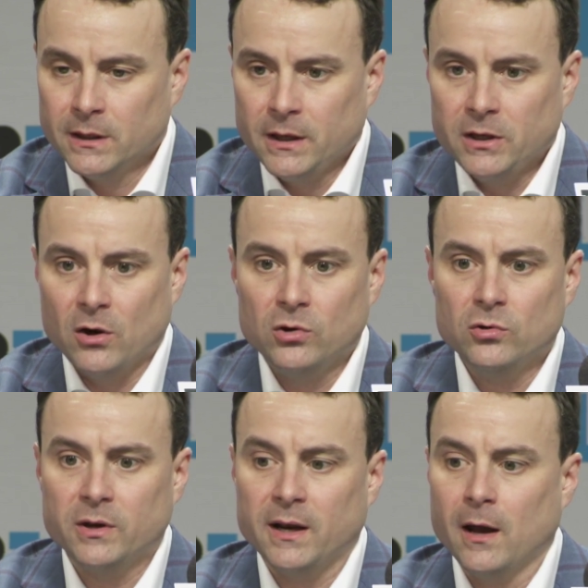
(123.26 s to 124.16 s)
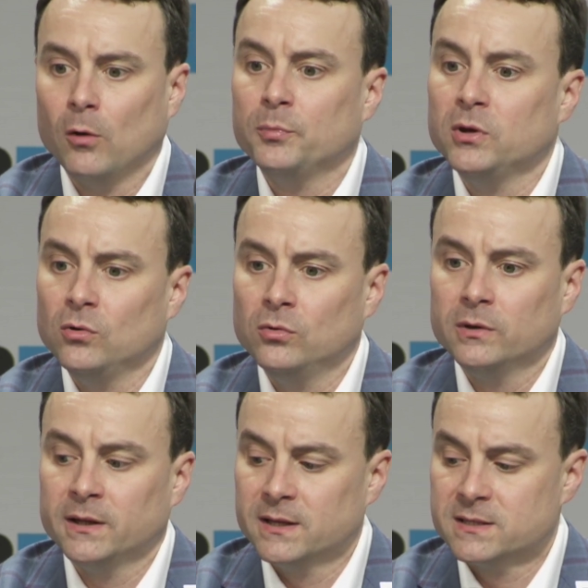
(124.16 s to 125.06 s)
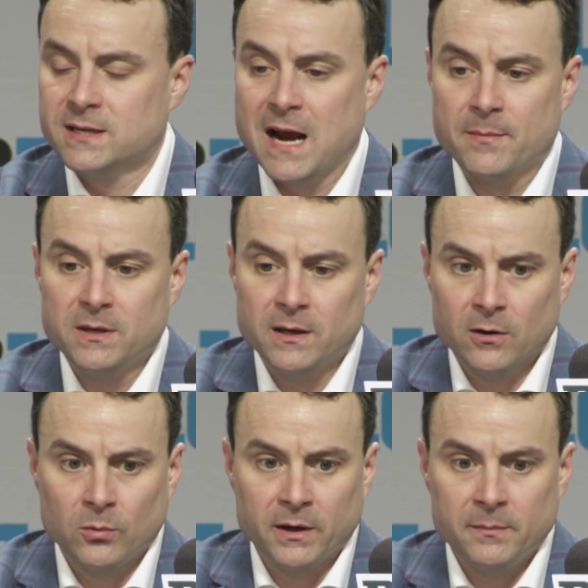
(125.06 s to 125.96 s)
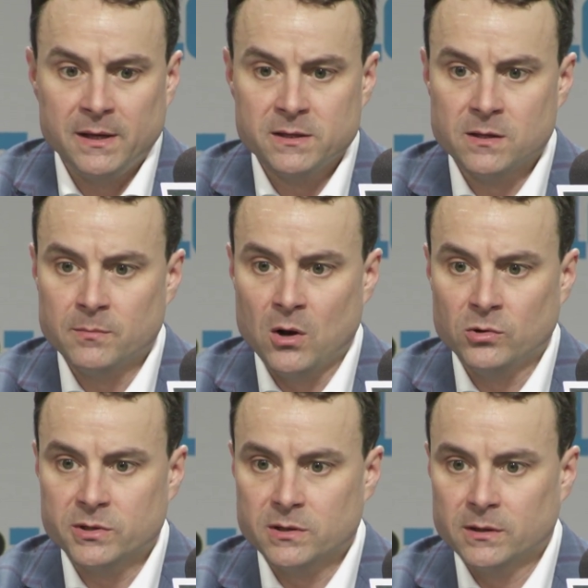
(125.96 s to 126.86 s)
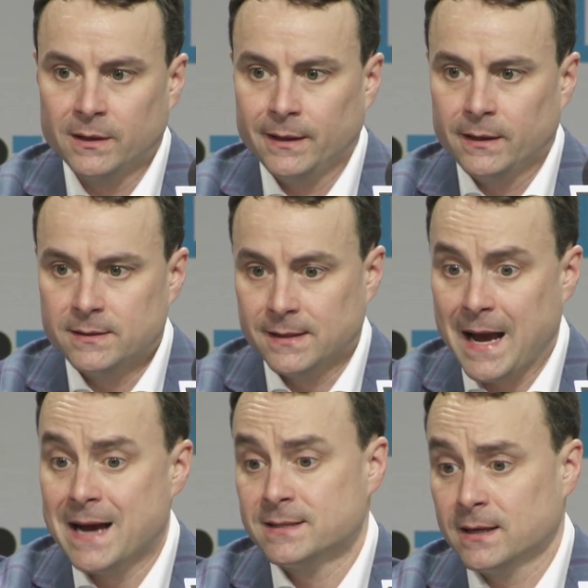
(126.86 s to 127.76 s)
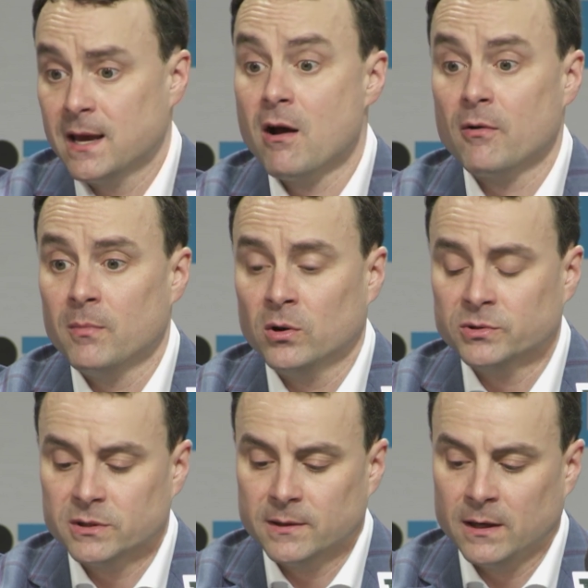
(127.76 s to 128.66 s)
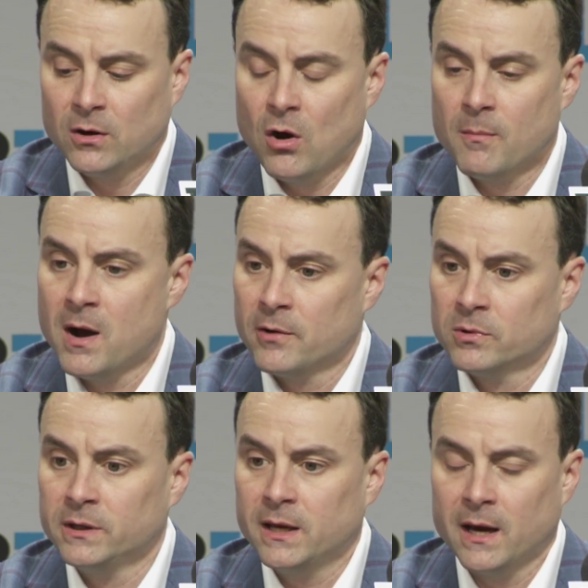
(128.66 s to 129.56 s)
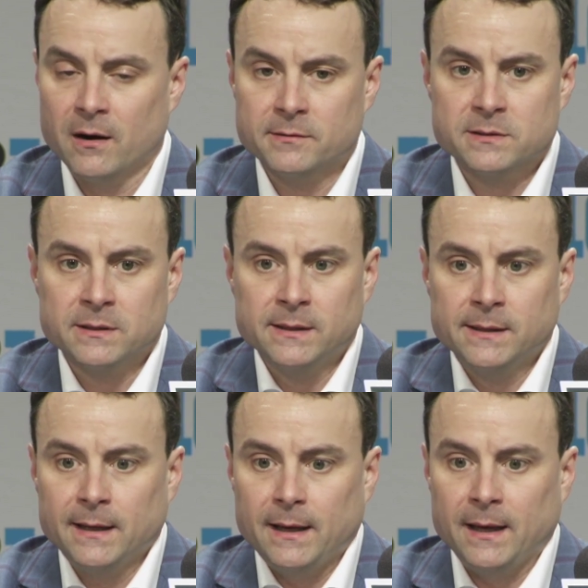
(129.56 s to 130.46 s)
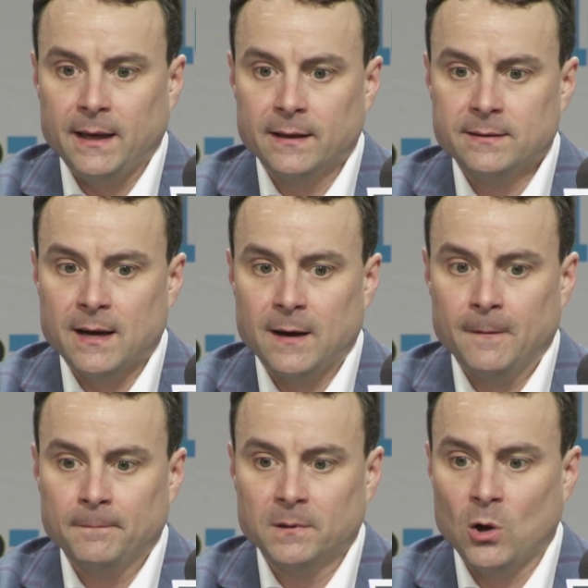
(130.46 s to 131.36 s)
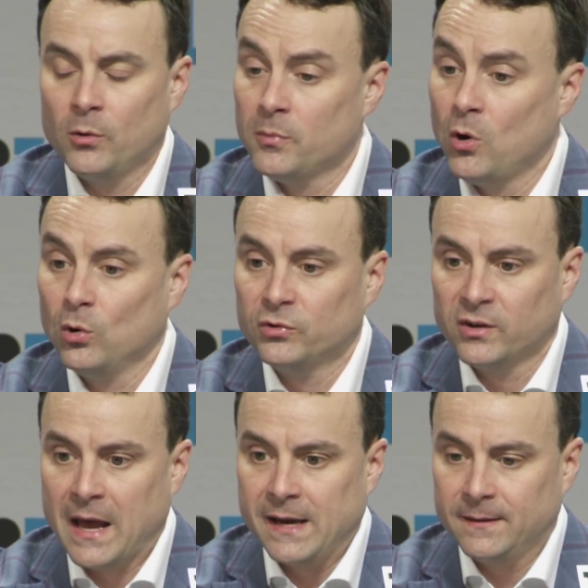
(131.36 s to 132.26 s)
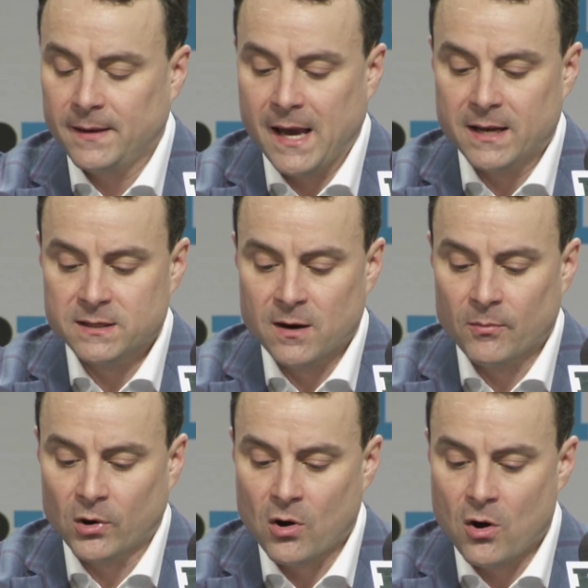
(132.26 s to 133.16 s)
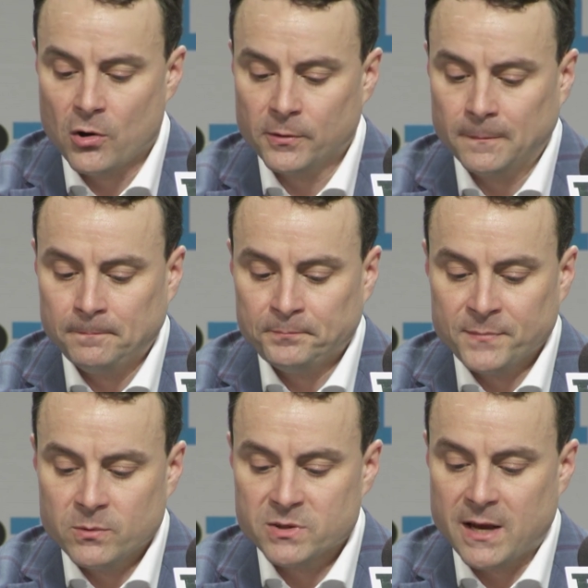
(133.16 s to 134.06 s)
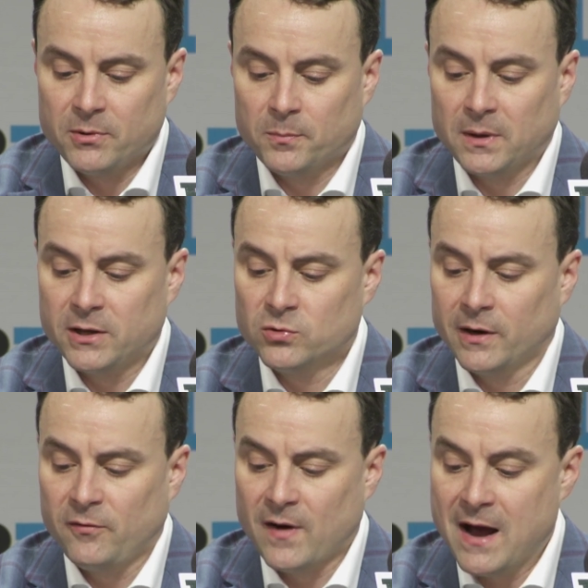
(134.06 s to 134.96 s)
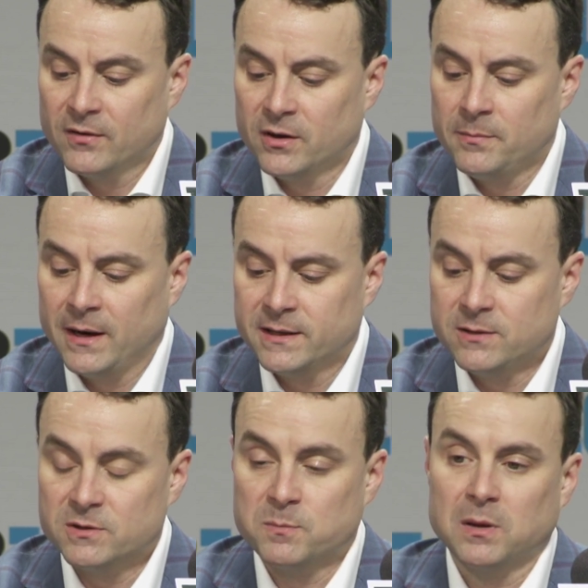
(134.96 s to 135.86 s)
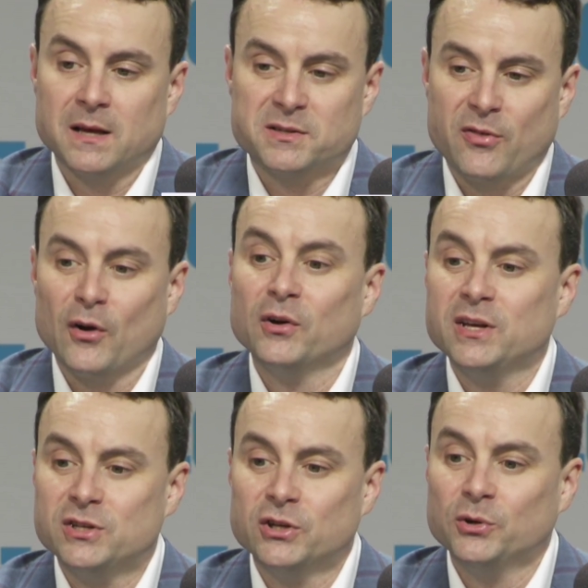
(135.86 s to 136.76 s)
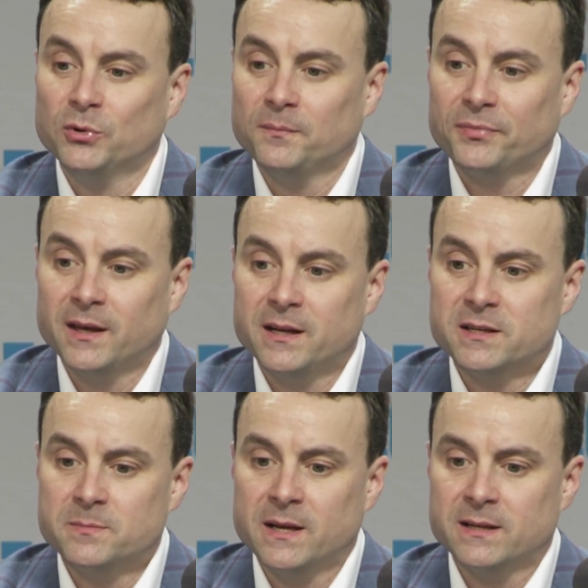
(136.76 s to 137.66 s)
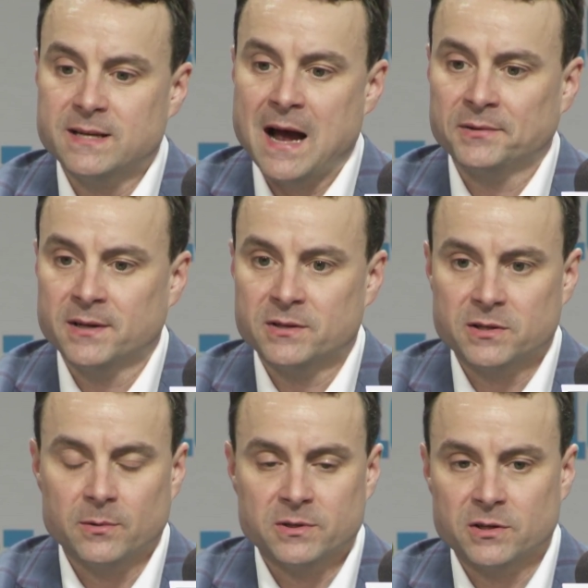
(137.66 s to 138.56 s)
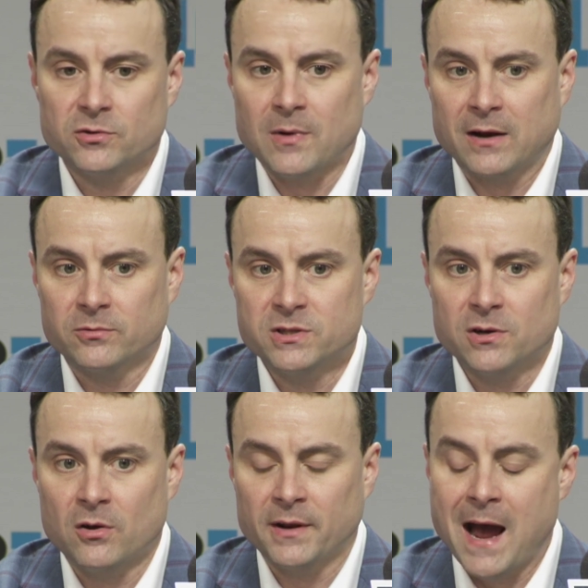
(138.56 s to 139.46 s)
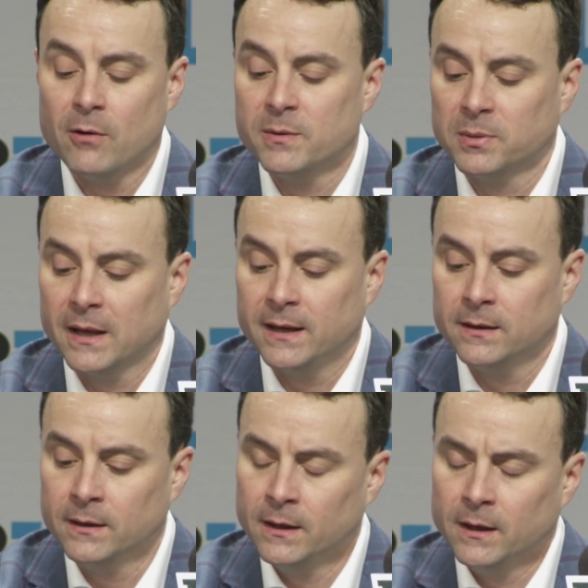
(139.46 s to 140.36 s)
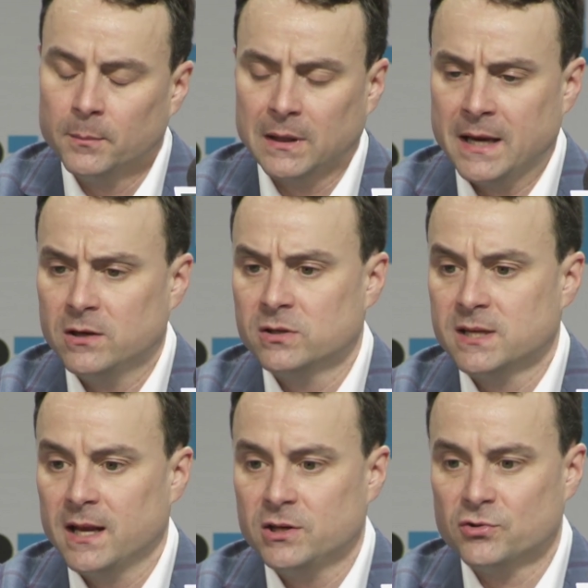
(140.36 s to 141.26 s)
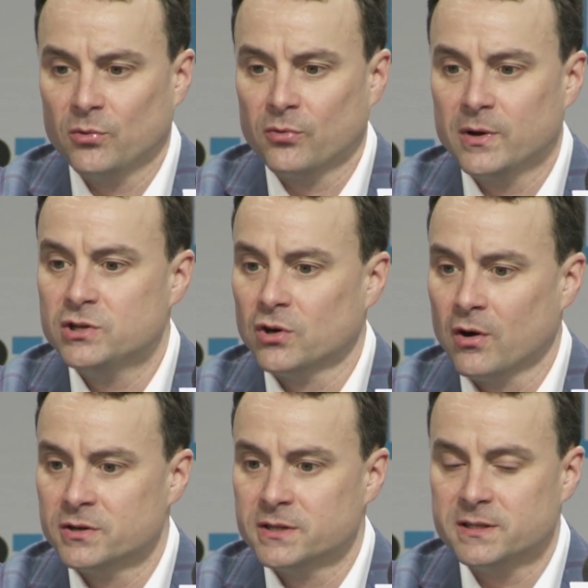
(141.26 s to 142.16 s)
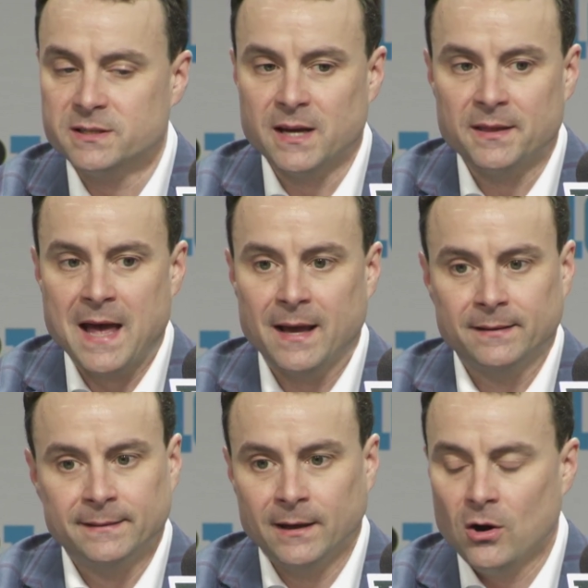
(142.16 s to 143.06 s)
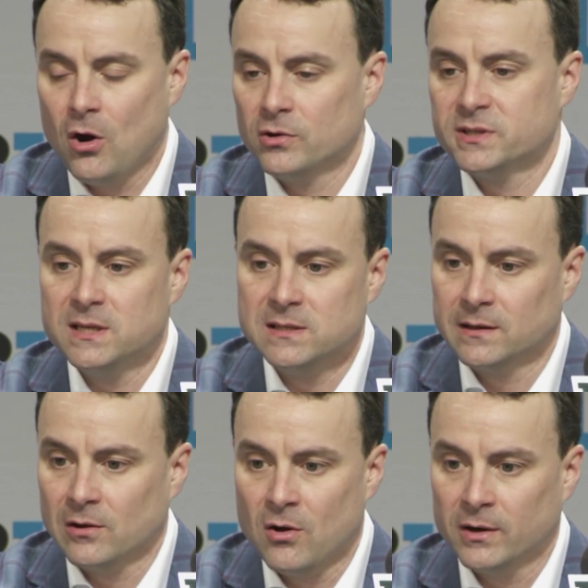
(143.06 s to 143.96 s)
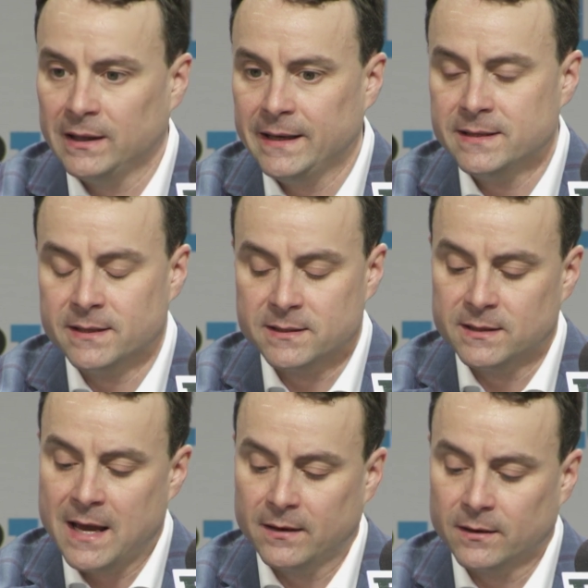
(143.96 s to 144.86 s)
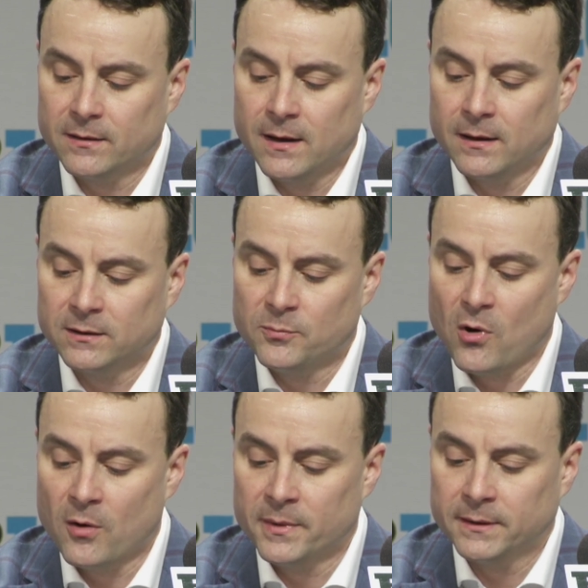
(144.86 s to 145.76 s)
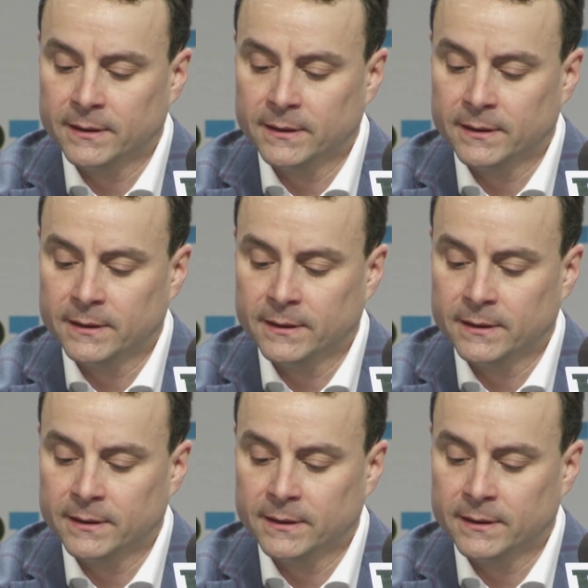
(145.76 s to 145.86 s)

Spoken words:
you know, who can help you at this time of year when it means the most, it's the guys that care the most. And Armand really cares. And lo and behold, tonight he got his number called. He was able to play 25 good minutes. He was plus 32 in his minutes out there, so there was a direct result in how he played. But like you said, he drew 3 charges. He's done that all season long. He leads us in that department.